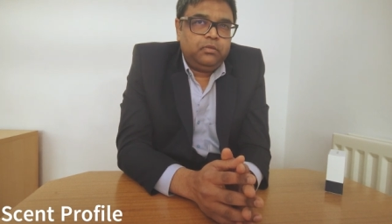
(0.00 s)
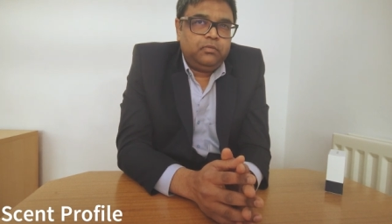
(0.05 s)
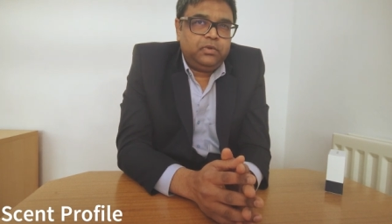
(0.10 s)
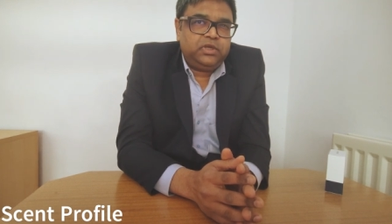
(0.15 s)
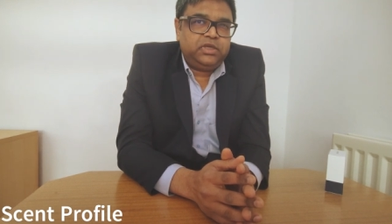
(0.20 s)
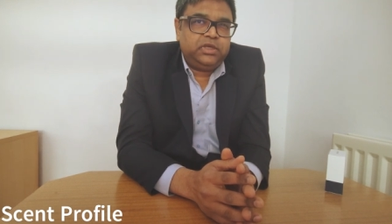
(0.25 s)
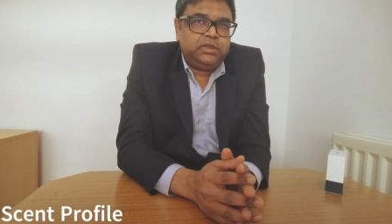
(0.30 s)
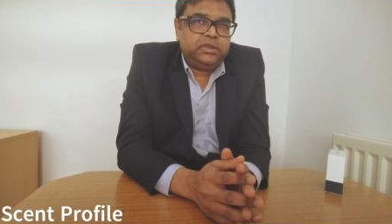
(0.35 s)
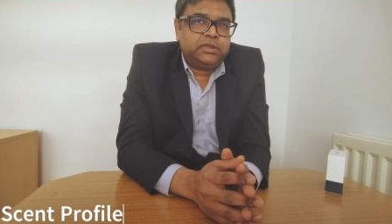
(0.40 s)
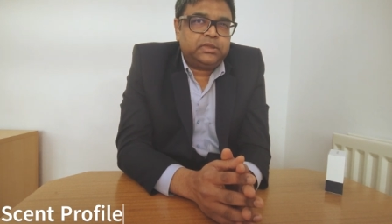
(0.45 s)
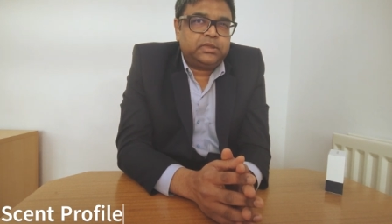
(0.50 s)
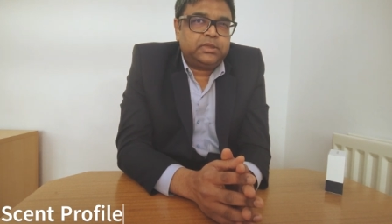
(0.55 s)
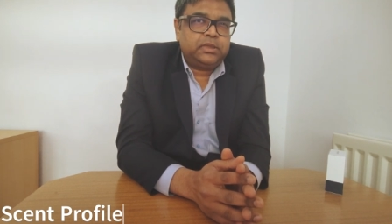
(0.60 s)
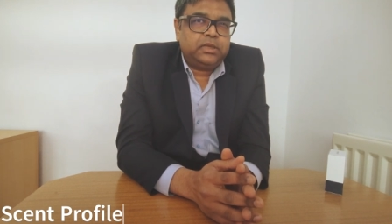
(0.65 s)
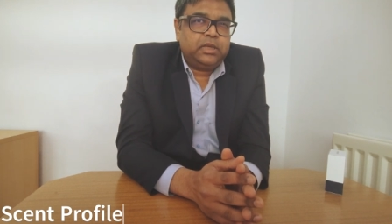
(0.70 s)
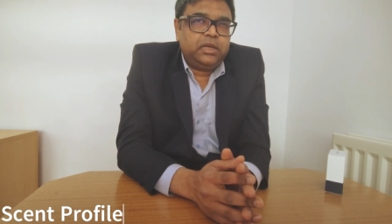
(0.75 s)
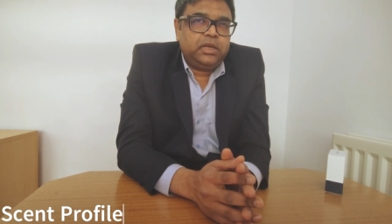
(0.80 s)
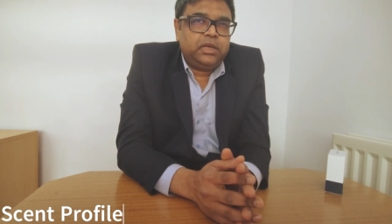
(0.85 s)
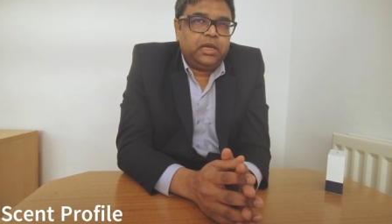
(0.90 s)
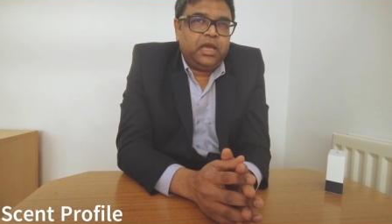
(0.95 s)
which is
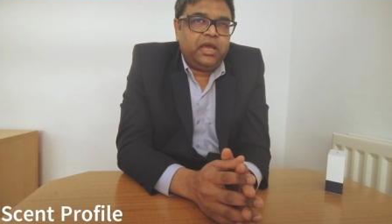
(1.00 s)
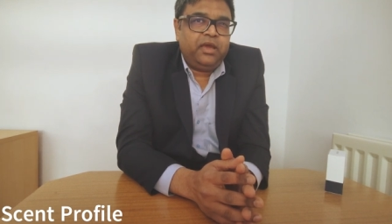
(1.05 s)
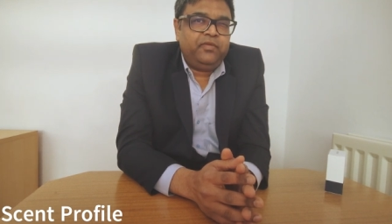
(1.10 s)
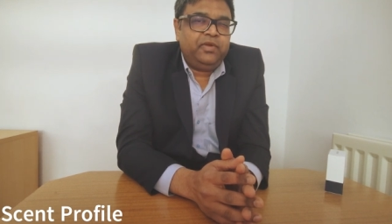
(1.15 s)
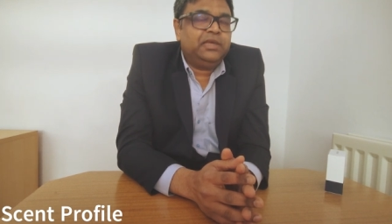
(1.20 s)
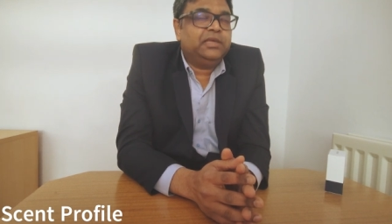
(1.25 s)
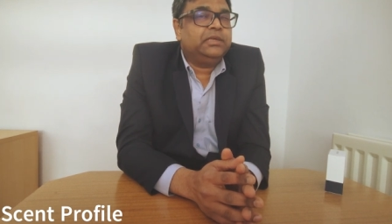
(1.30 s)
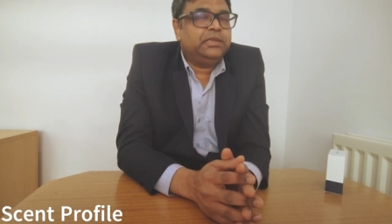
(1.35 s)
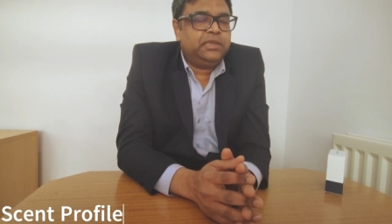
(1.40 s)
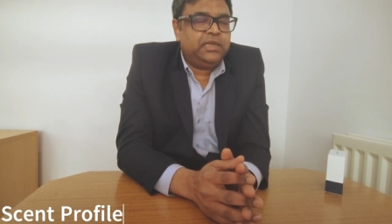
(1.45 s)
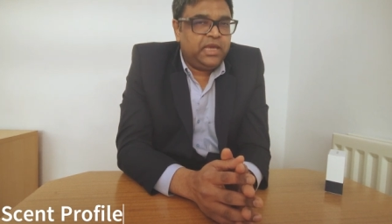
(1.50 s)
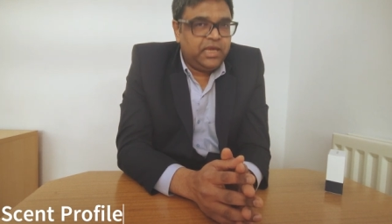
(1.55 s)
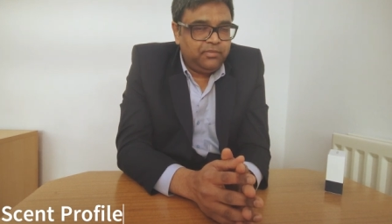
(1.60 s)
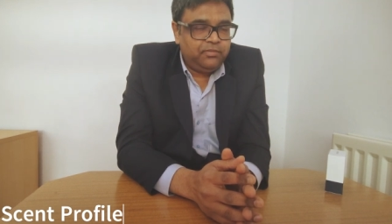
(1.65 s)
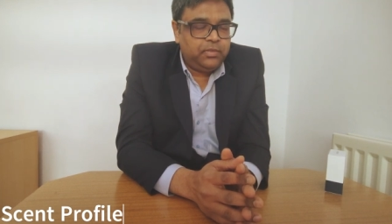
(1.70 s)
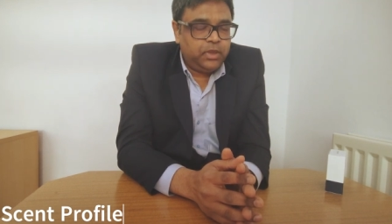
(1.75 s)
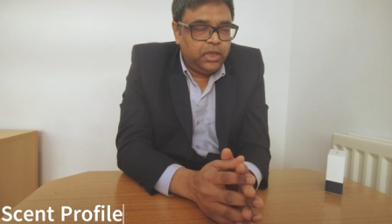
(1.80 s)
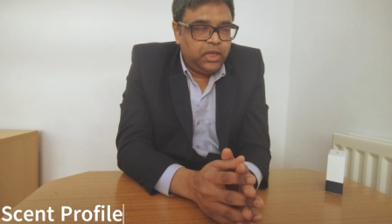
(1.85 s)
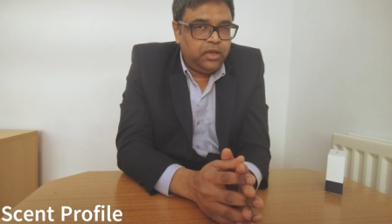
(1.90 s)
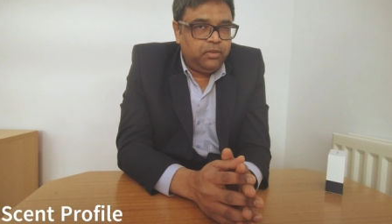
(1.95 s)
having
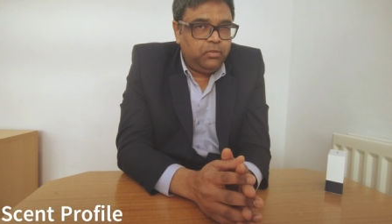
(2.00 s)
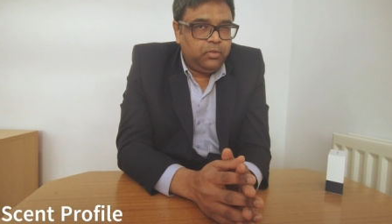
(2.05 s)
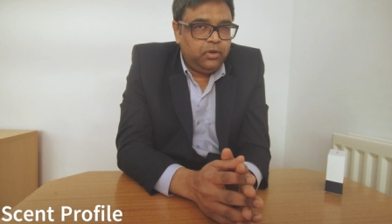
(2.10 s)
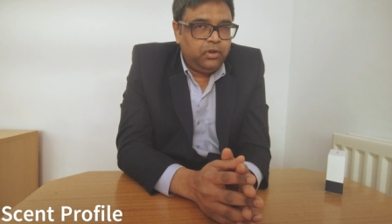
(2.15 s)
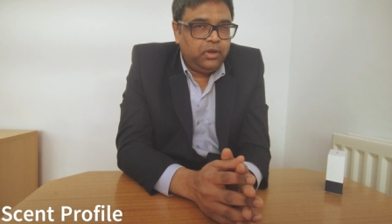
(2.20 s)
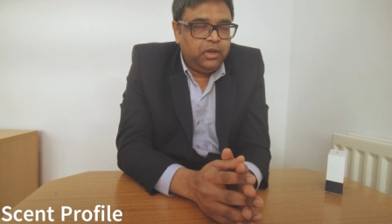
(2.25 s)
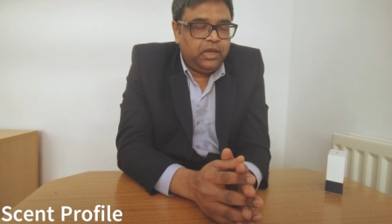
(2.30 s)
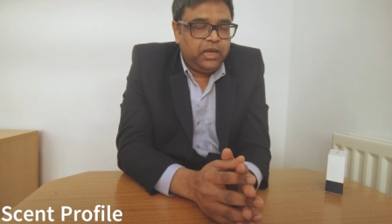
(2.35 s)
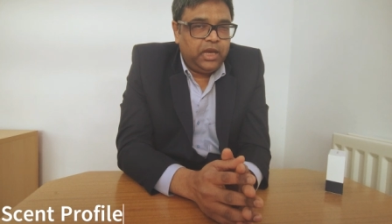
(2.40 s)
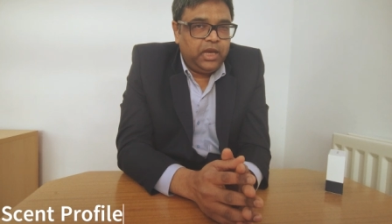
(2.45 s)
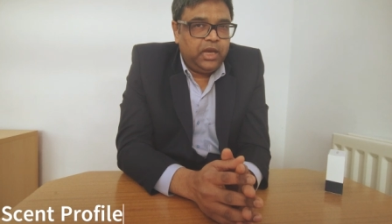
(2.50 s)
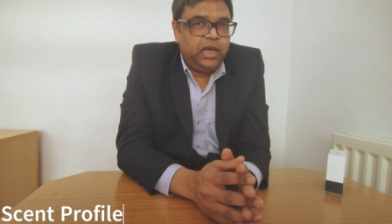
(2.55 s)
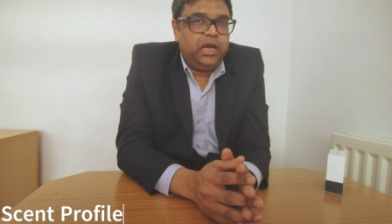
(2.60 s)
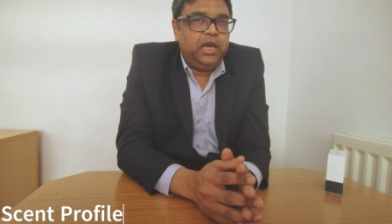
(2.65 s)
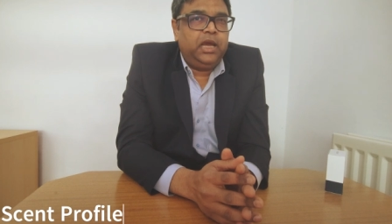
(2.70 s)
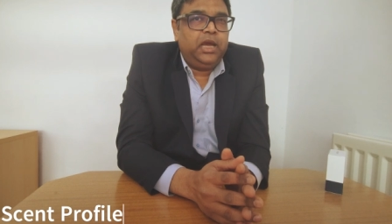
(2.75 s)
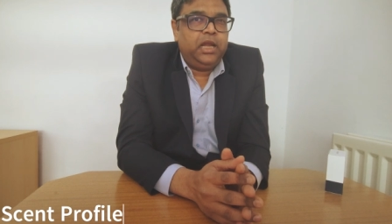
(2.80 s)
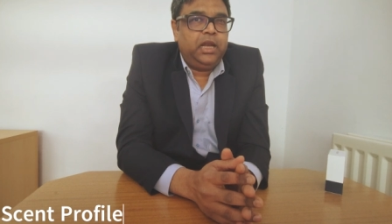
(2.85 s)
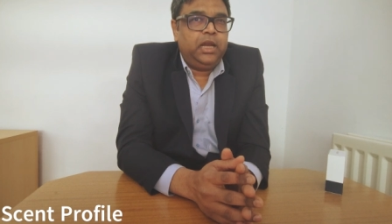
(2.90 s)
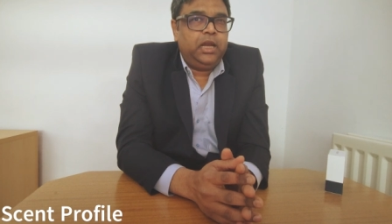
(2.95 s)
same name,
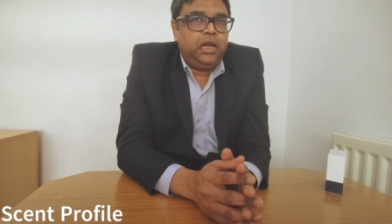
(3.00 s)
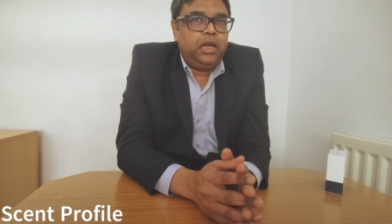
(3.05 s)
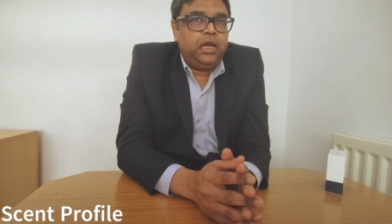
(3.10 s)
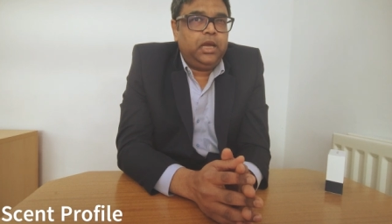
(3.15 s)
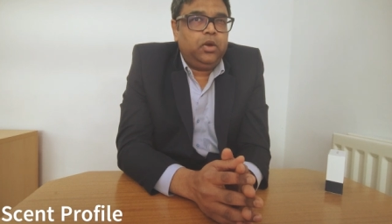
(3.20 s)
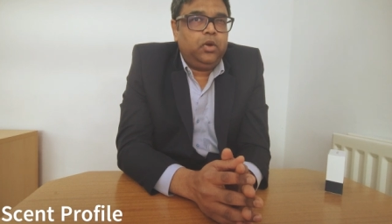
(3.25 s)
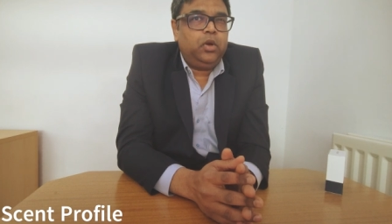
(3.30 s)
and